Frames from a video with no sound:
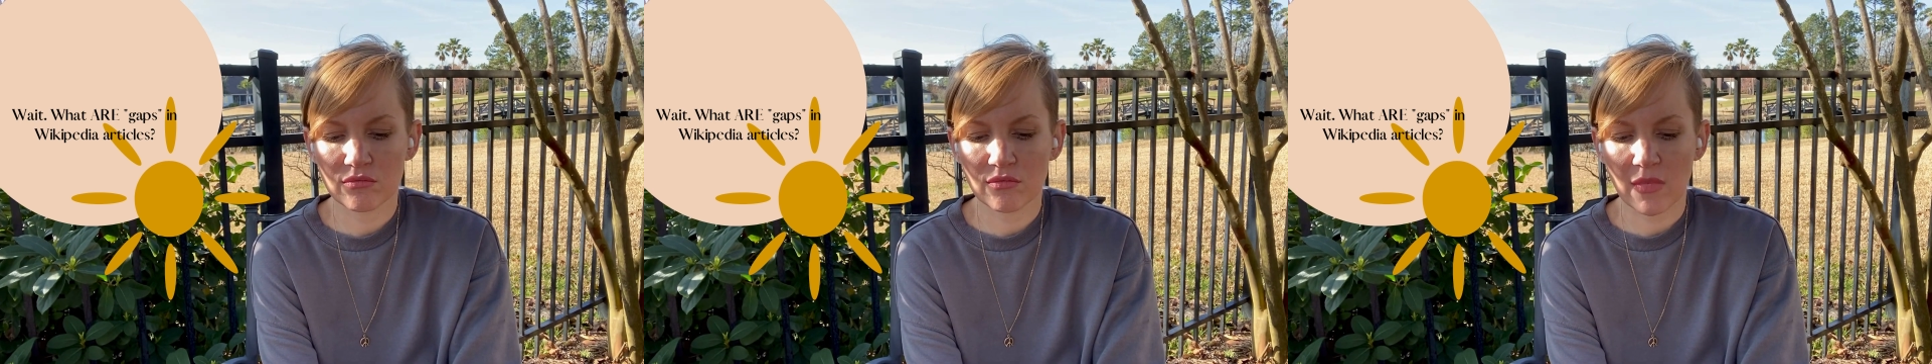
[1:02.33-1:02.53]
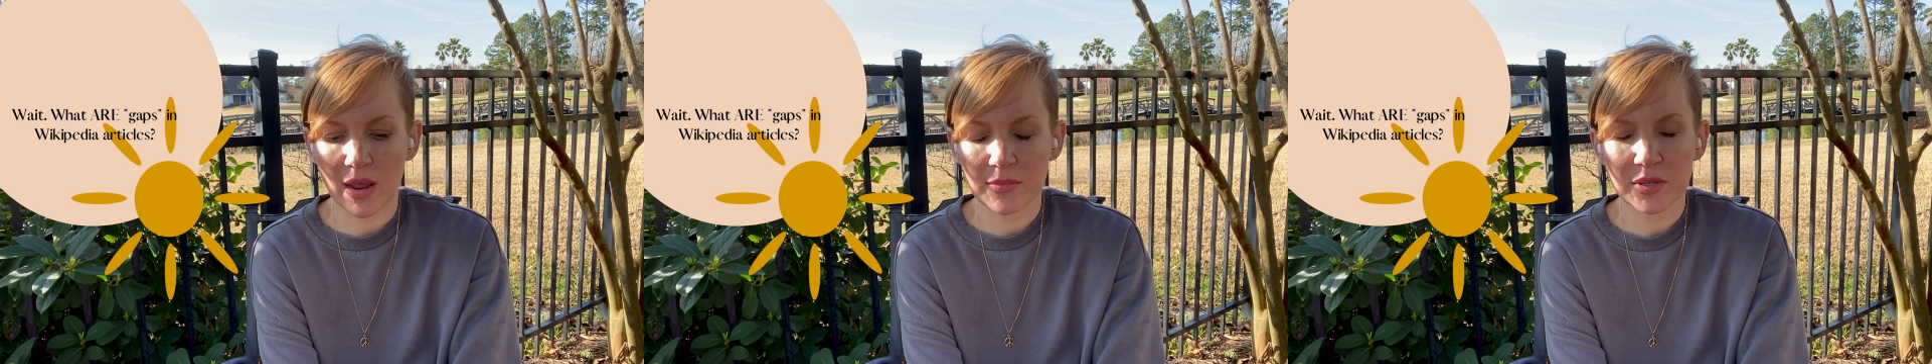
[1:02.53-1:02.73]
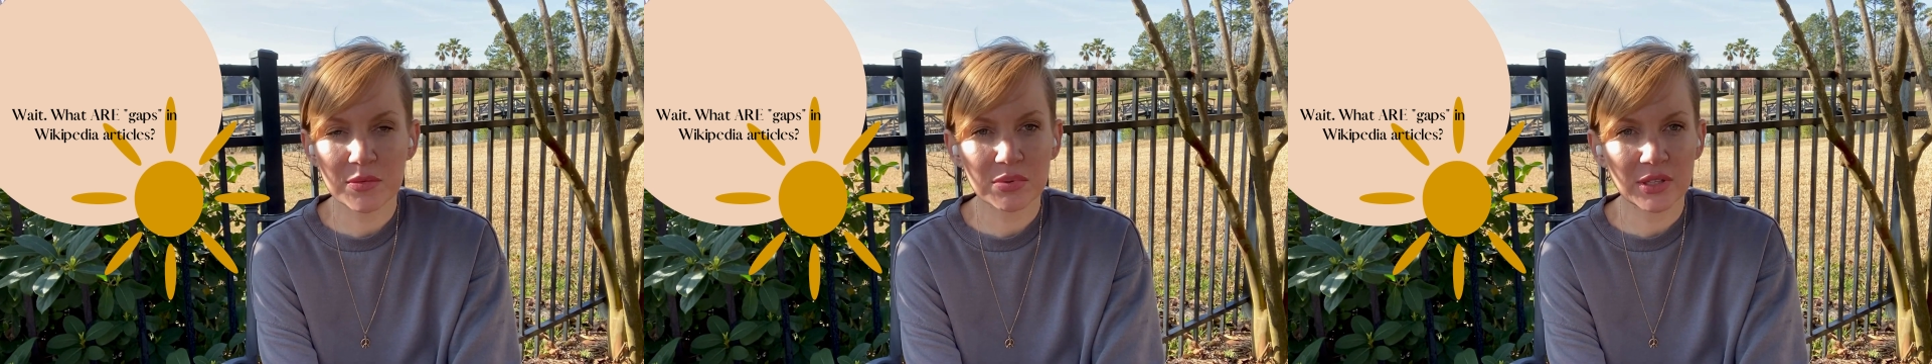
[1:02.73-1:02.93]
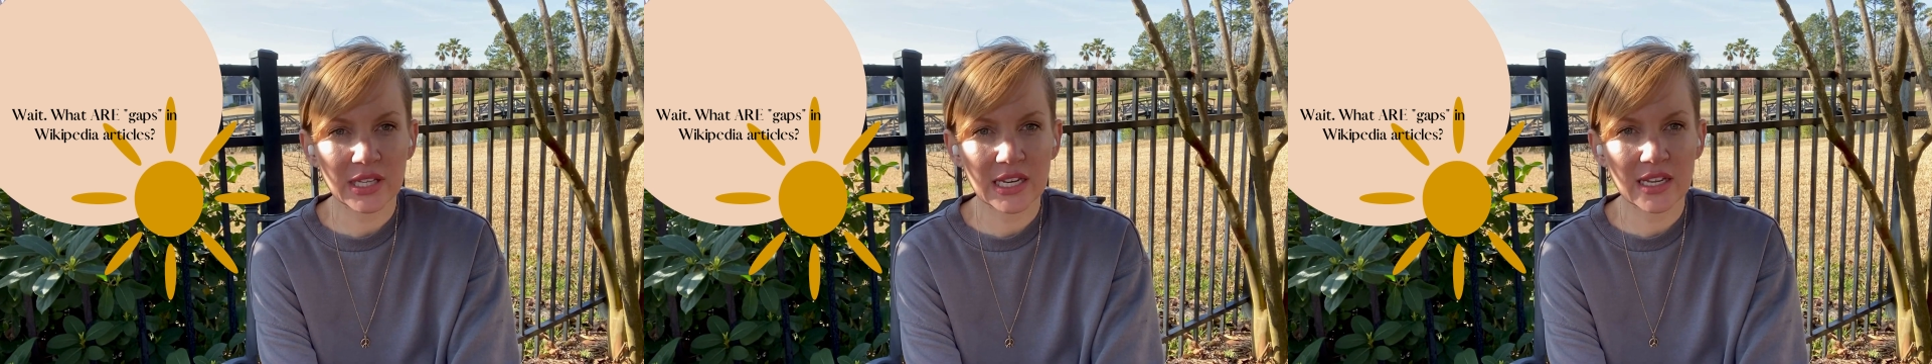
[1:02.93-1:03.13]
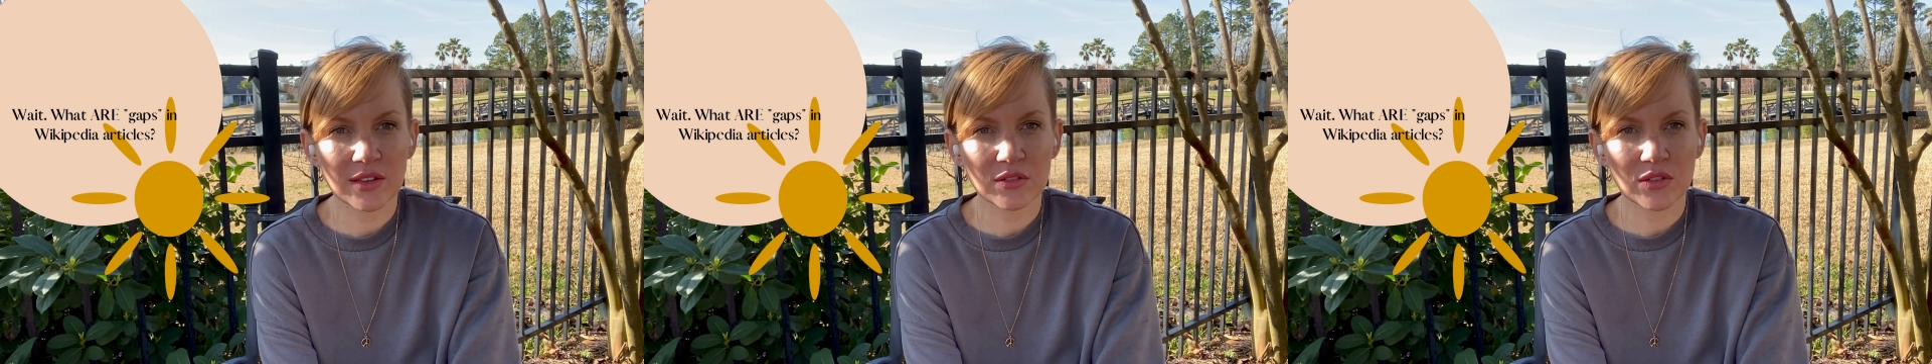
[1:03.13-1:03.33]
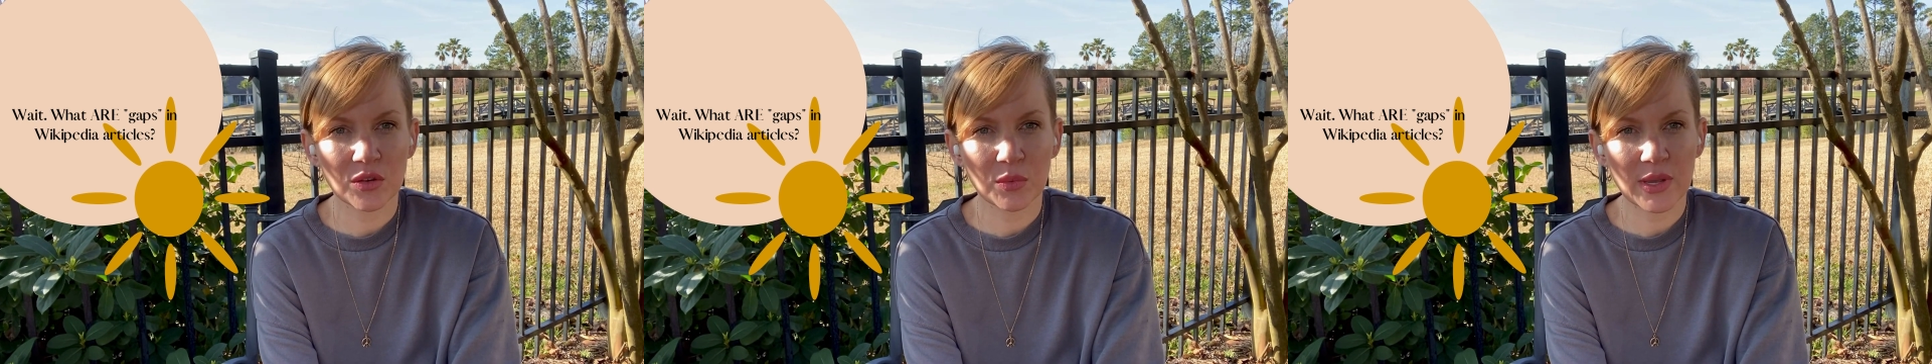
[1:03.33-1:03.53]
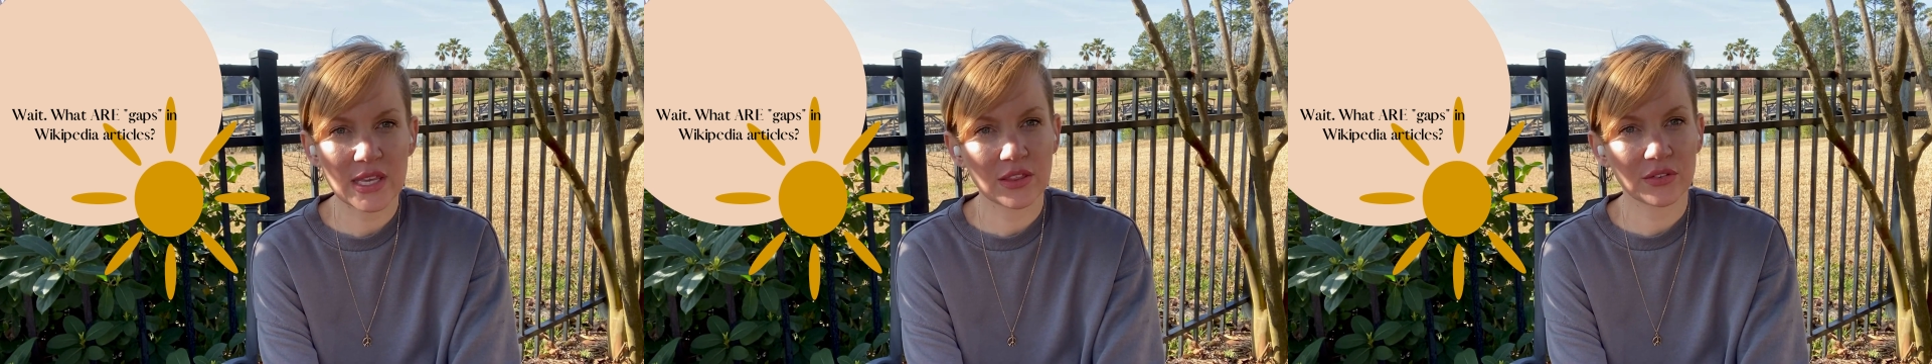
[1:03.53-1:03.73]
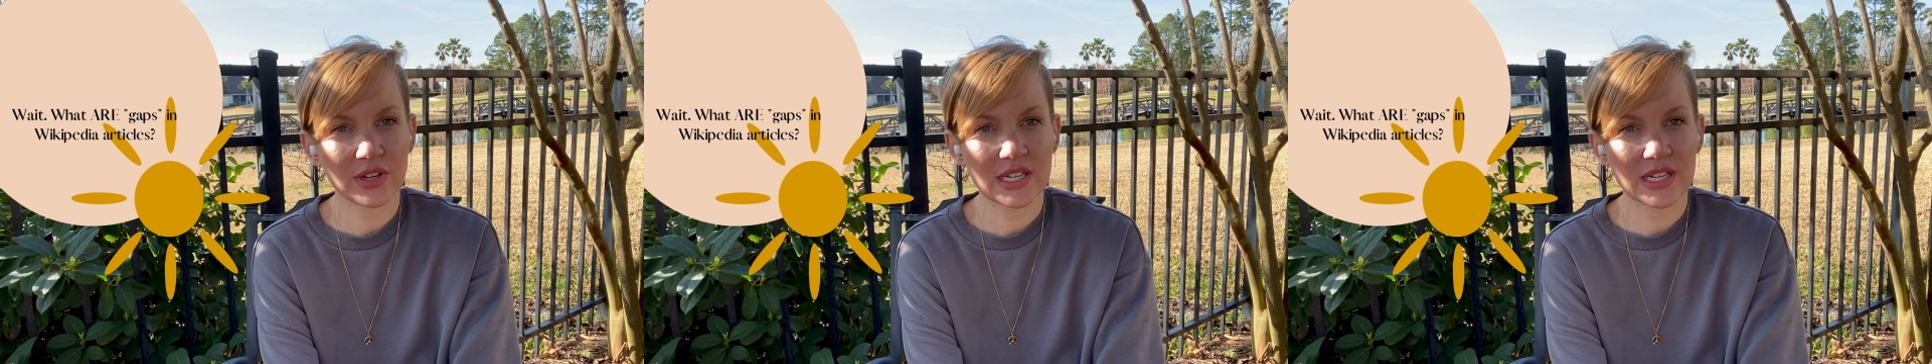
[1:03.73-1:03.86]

I'm completing the week 3